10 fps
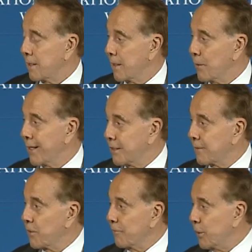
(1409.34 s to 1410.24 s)
And we had
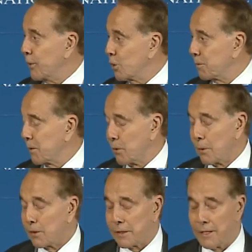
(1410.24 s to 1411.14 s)
different views, but we
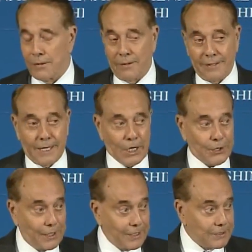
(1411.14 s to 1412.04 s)
worked together on a lot
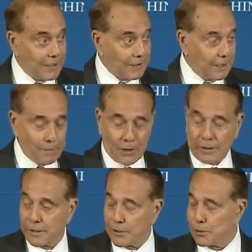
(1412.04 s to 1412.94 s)
of things like the
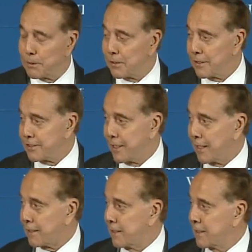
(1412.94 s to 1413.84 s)
American Disabilities
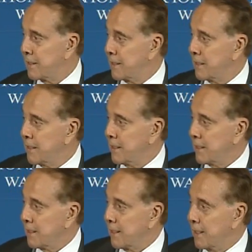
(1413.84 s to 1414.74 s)
Act.
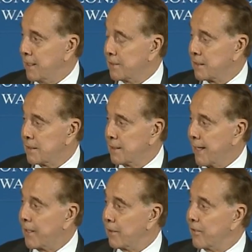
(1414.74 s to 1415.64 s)
And
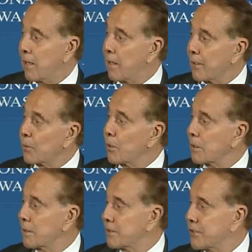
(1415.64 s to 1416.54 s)
I don't know, a harder
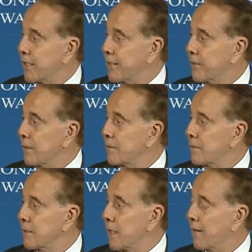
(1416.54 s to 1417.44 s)
working senator
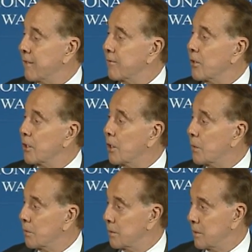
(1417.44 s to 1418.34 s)
that I've ever
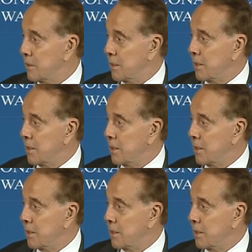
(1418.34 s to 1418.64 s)
known